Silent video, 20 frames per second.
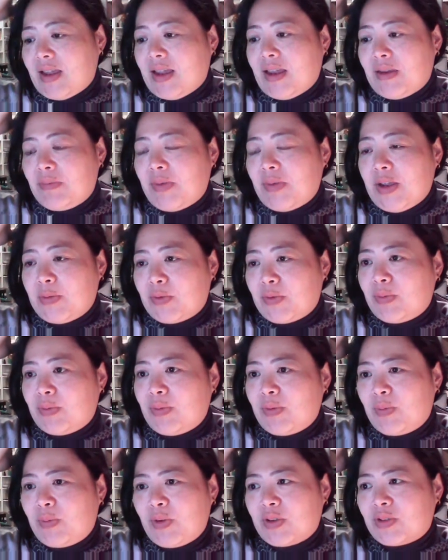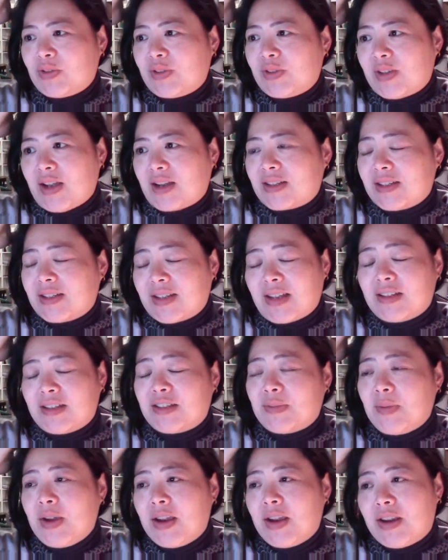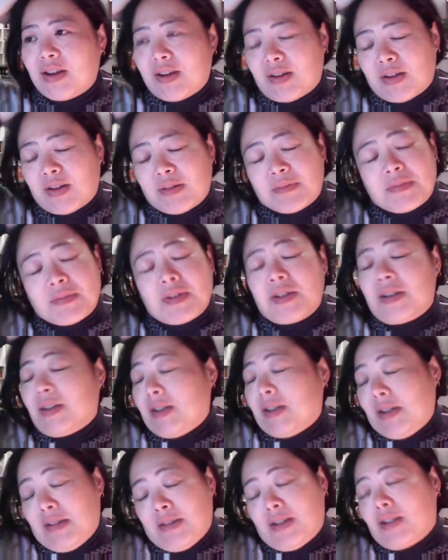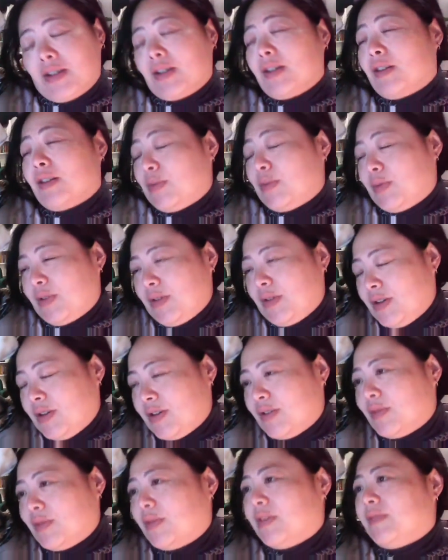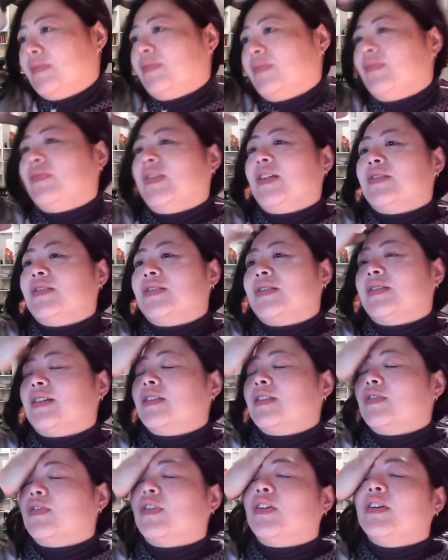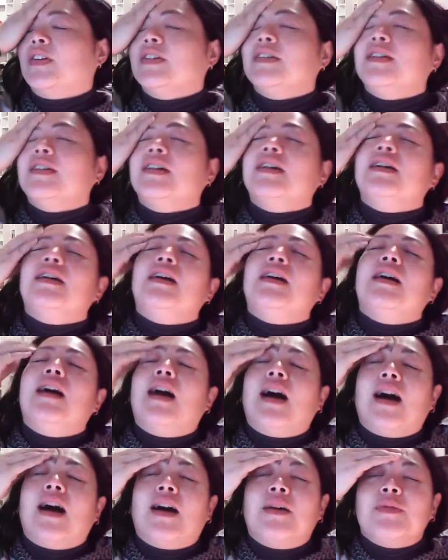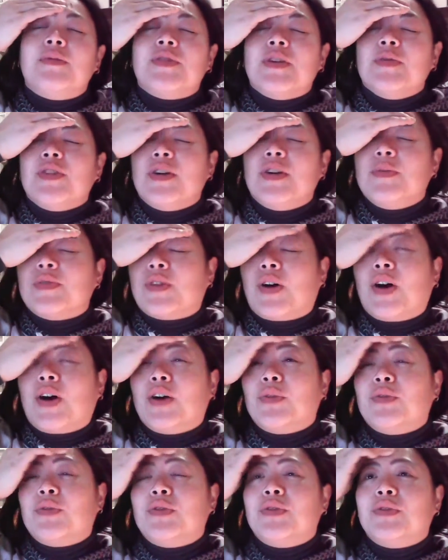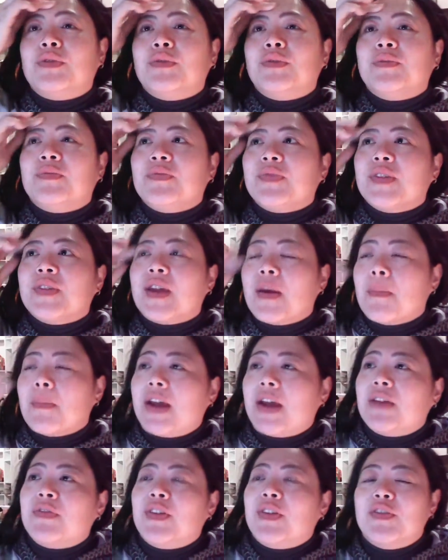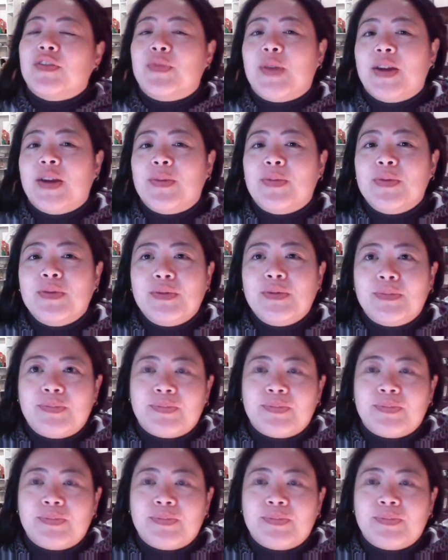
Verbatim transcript: and people, personal attacks against me, and I'm like, oh, well, you know what, that's, that's fine. Um, sometimes I will make fun of people.